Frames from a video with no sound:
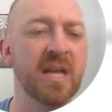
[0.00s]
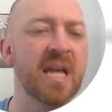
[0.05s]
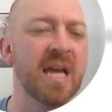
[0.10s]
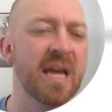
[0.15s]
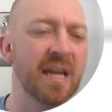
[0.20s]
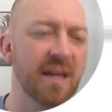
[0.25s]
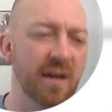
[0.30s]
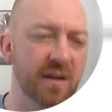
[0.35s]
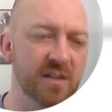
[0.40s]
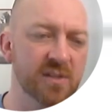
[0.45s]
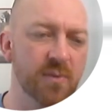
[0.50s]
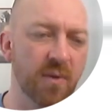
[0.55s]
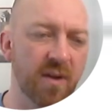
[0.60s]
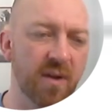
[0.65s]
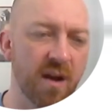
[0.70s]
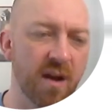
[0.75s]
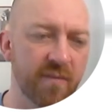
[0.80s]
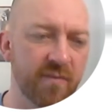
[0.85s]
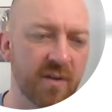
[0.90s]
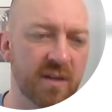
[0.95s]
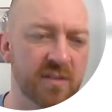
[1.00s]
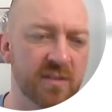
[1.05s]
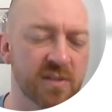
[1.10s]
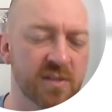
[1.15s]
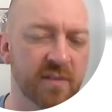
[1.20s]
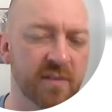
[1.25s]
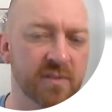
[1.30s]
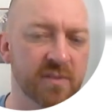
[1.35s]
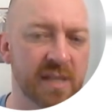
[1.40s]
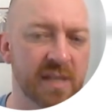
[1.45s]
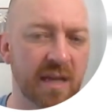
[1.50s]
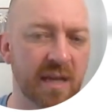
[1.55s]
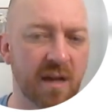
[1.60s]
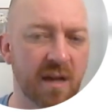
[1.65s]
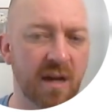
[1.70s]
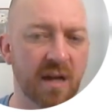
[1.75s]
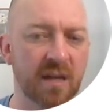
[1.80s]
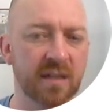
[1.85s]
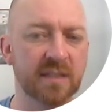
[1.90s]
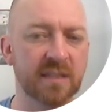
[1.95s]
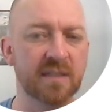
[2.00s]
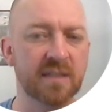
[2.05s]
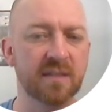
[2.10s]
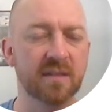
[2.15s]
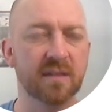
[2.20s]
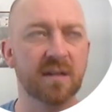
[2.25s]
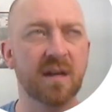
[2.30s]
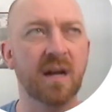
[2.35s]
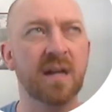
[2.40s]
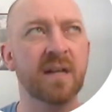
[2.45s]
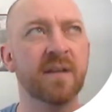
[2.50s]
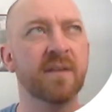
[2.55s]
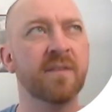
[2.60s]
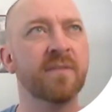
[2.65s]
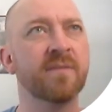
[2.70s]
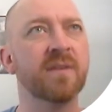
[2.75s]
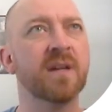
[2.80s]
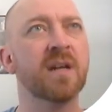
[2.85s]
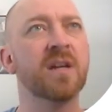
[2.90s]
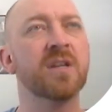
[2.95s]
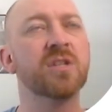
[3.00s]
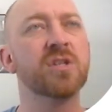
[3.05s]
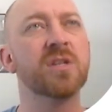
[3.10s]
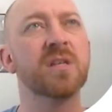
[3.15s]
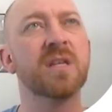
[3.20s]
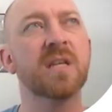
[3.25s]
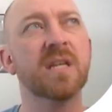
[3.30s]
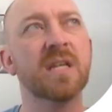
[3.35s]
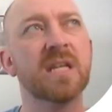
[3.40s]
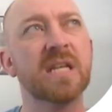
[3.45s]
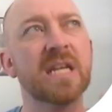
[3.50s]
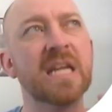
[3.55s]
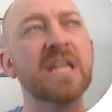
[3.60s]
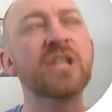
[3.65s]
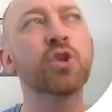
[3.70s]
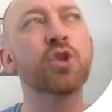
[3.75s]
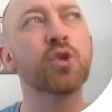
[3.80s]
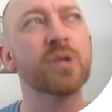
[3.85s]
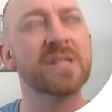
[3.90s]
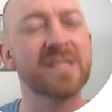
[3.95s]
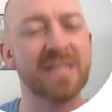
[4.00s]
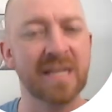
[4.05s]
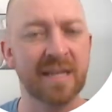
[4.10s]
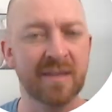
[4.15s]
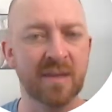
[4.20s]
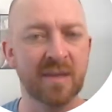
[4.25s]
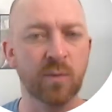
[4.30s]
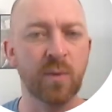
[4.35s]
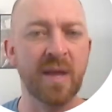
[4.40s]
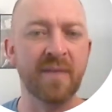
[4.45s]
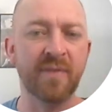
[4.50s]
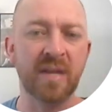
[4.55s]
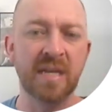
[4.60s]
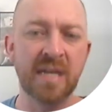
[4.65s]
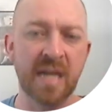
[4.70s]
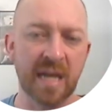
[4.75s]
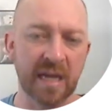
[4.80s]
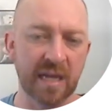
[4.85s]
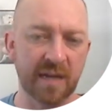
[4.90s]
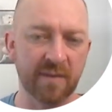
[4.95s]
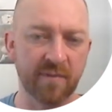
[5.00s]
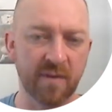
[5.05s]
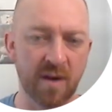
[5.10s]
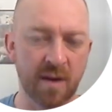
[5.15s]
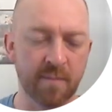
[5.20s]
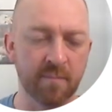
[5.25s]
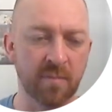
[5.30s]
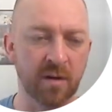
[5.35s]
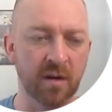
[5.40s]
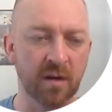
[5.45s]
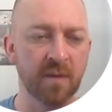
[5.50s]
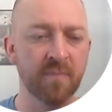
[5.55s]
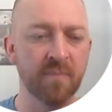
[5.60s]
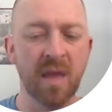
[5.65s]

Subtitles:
Now here's where confidence intervals get kind of interesting in that we have a negative number,